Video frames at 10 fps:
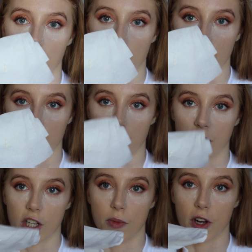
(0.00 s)
moment I've got a
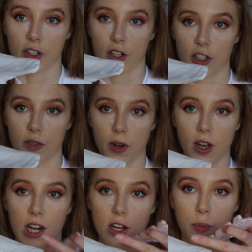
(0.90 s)
bit too much, and I just
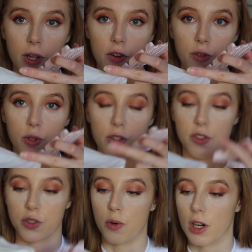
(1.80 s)
put a little bit on
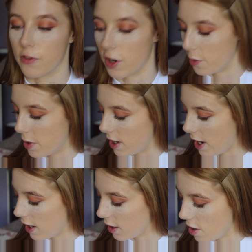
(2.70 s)
the toilet roll and
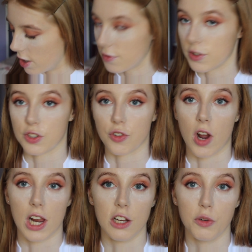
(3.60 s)
let it kind of just
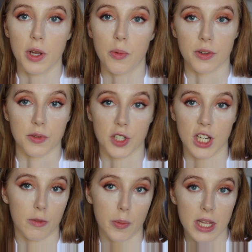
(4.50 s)
dry a little bit whilst I'm doing other